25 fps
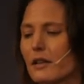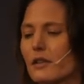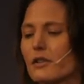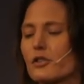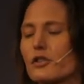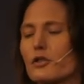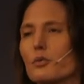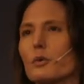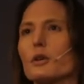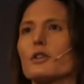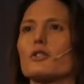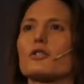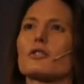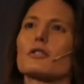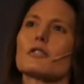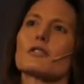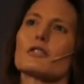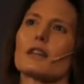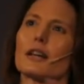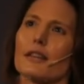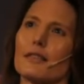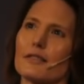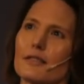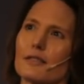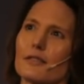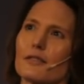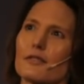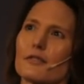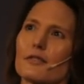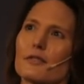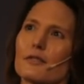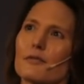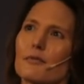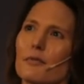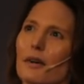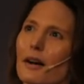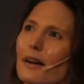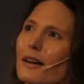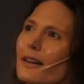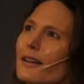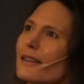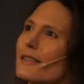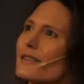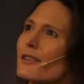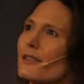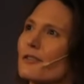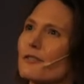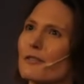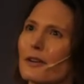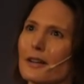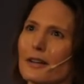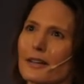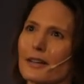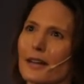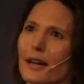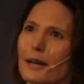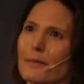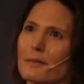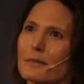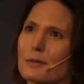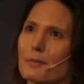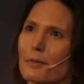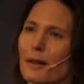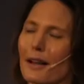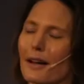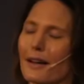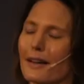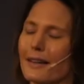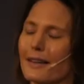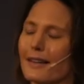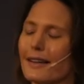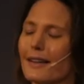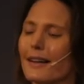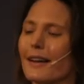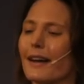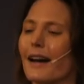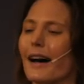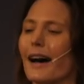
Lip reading: switch the genders, right? It's a great game to play.